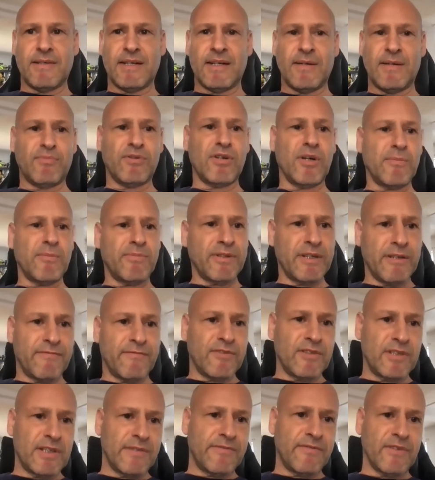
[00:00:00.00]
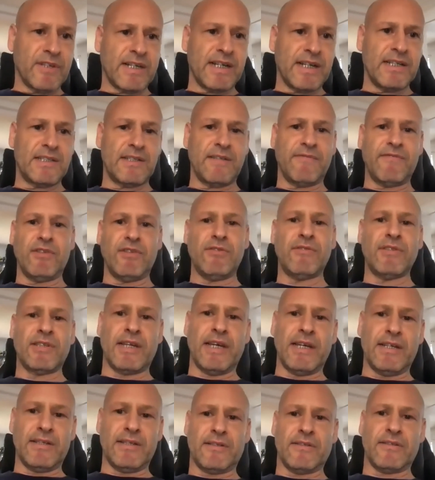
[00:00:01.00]
appropriate for different kinds of use
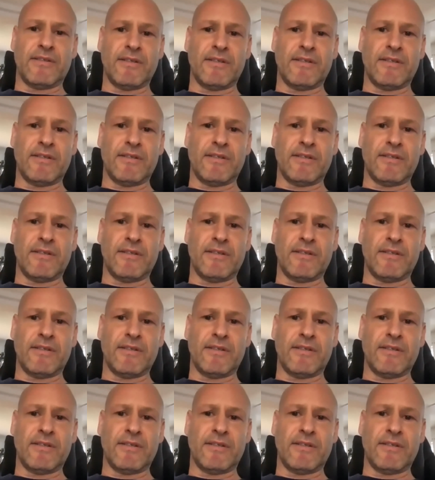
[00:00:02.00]
cases.